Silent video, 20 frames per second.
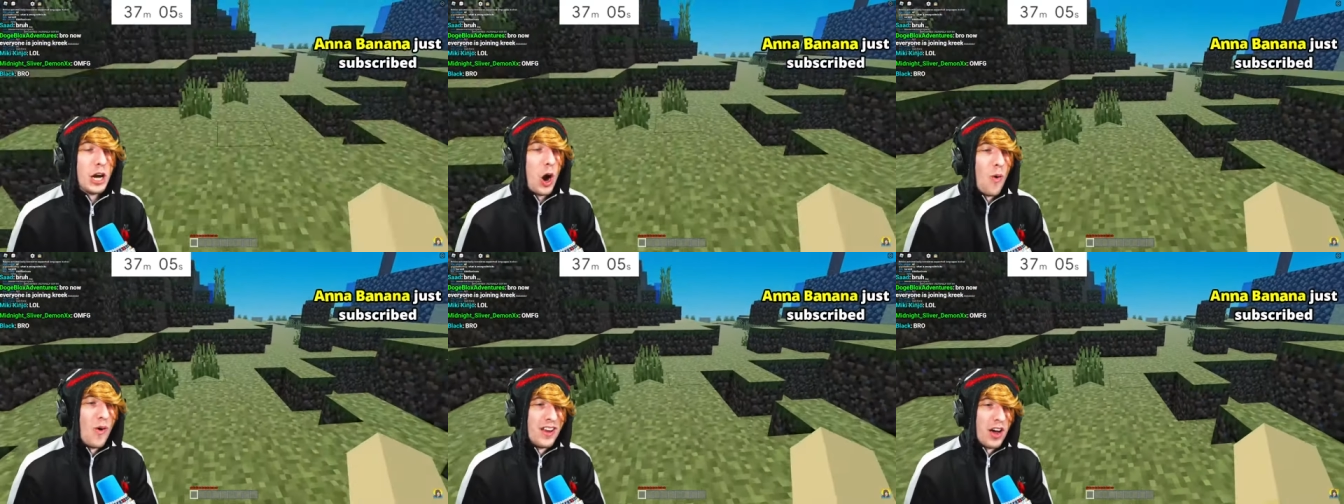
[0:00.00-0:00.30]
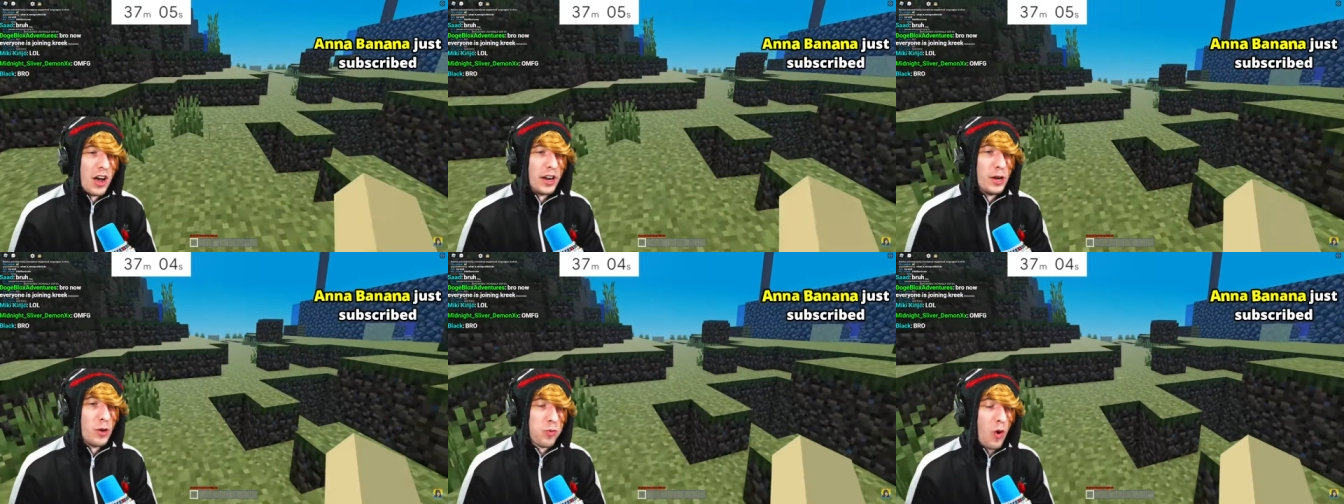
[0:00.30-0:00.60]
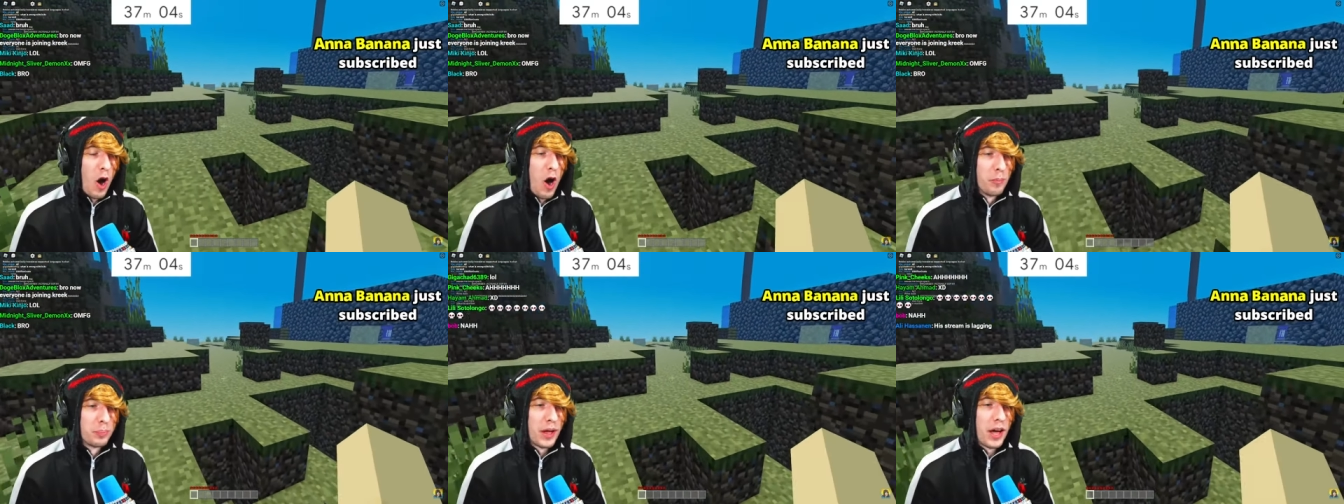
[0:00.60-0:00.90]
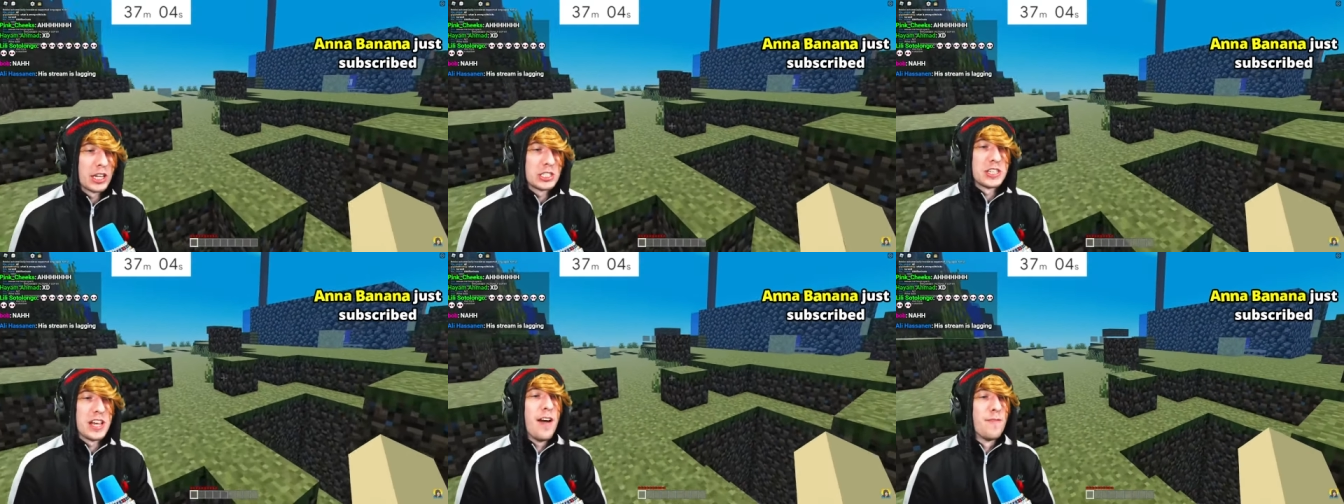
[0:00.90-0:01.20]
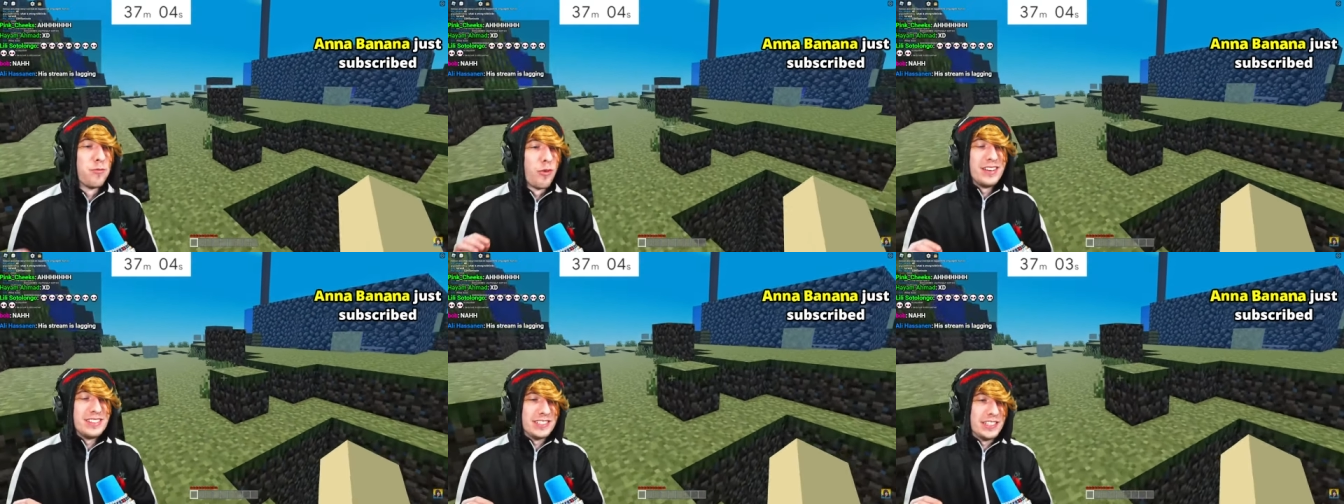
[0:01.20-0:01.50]
going onto Roblox
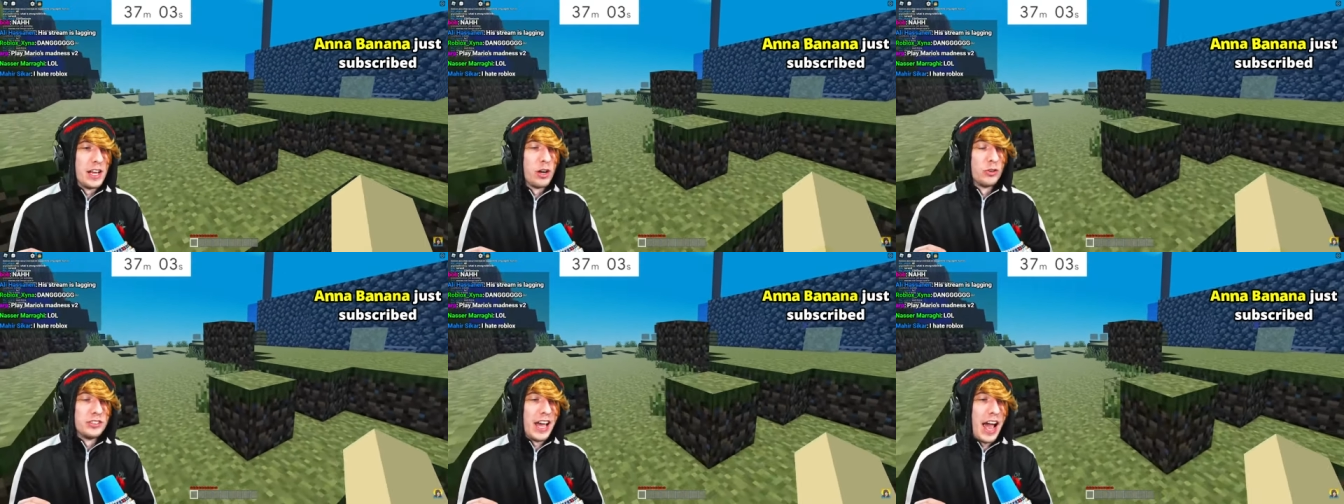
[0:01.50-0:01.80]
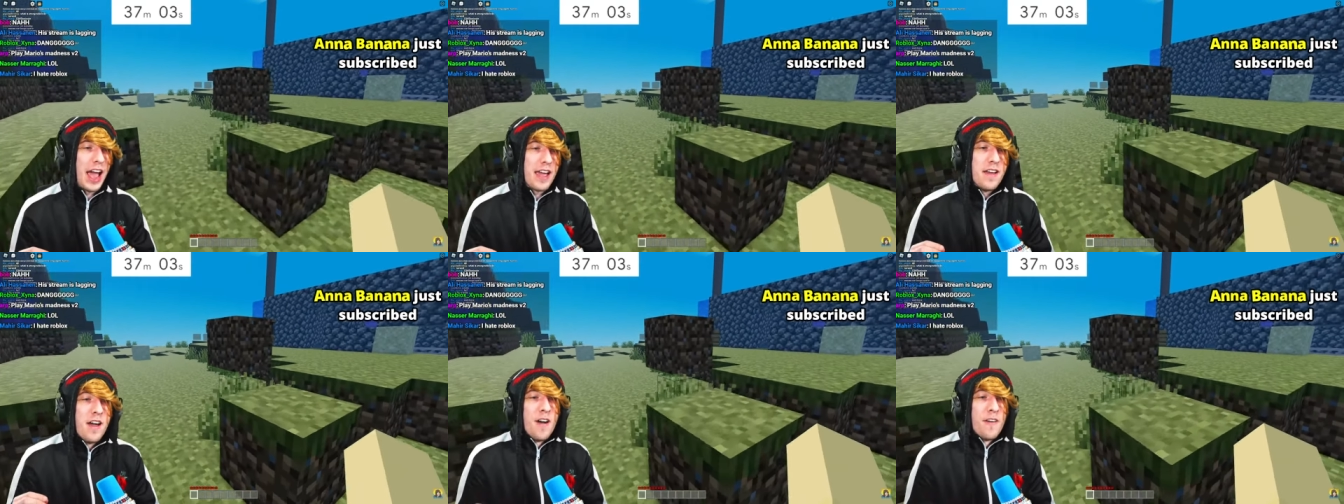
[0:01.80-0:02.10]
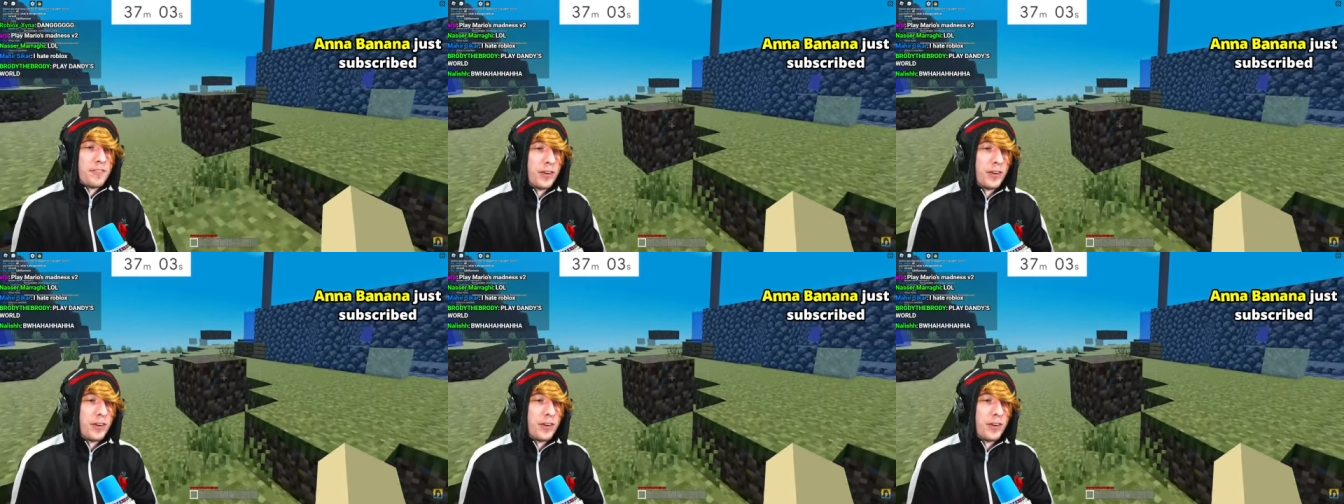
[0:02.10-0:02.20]
every single day